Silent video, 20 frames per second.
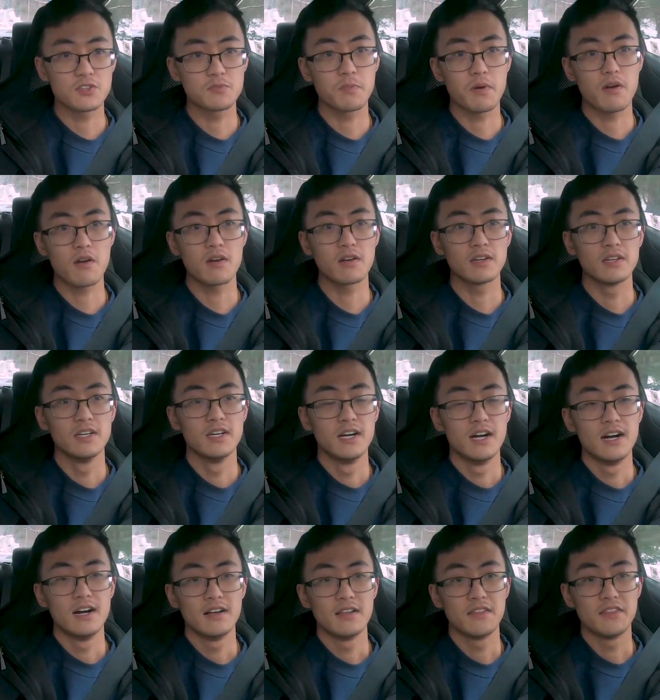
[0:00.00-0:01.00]
this part,
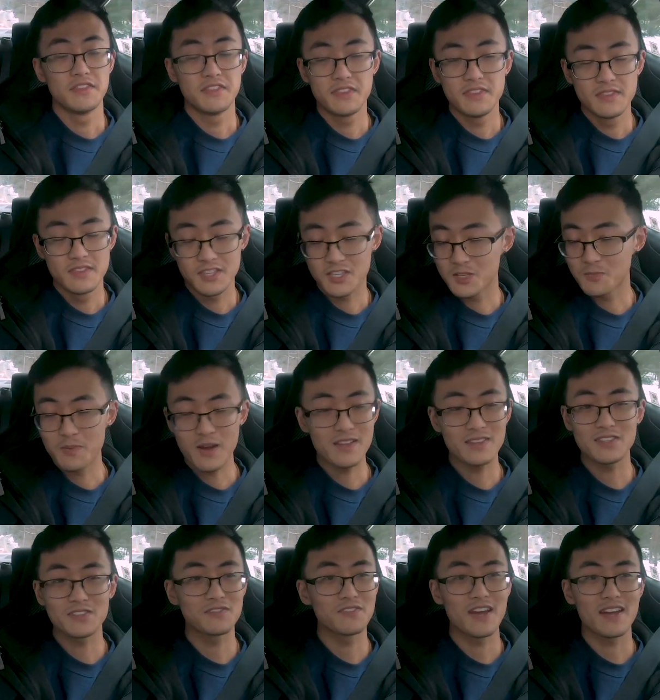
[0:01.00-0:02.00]

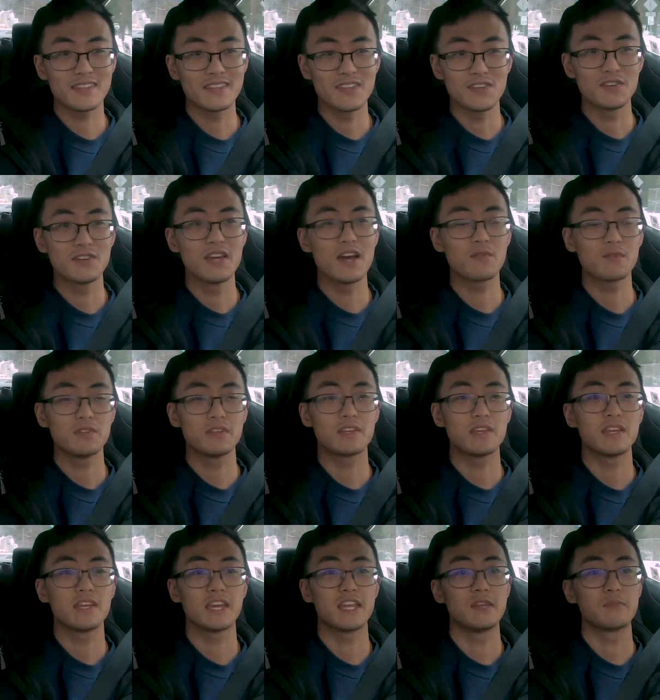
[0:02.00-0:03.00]
despite the fact that you're not really
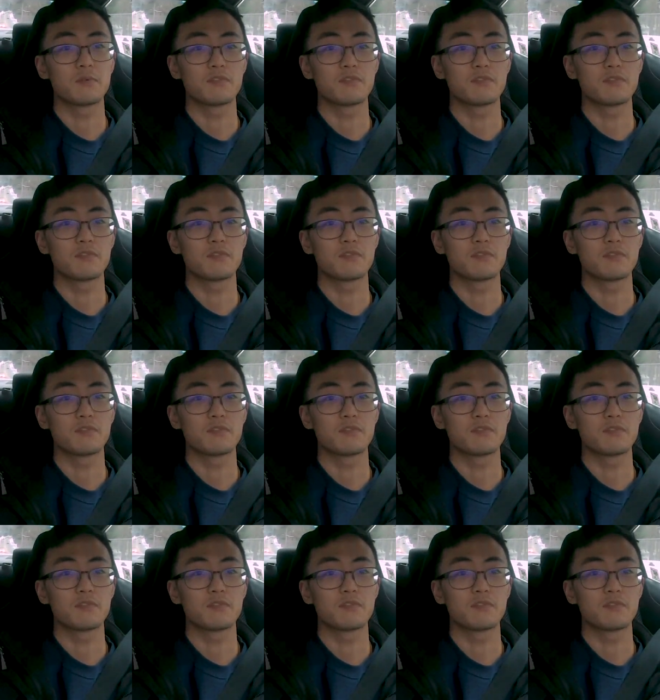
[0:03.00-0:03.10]
getting